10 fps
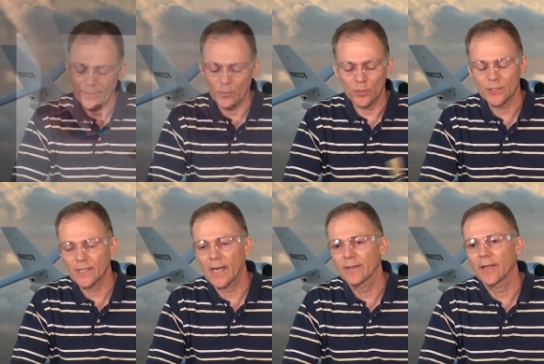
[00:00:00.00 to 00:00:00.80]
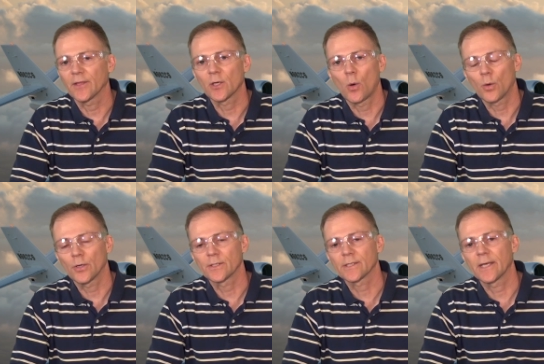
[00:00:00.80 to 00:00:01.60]
And then we'll stand that in the
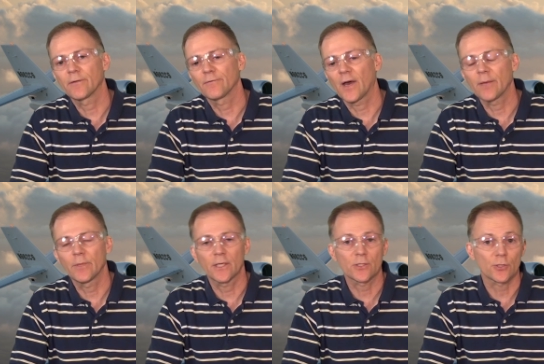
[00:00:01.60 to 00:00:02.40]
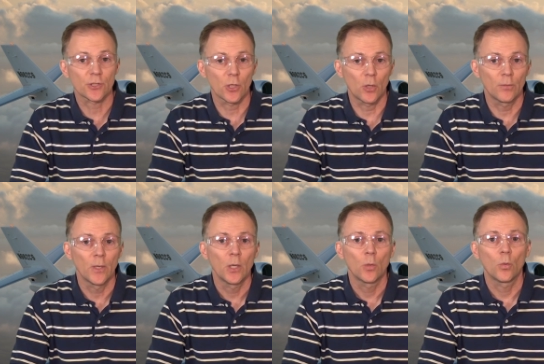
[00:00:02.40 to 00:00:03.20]
corner and say in five minutes or so,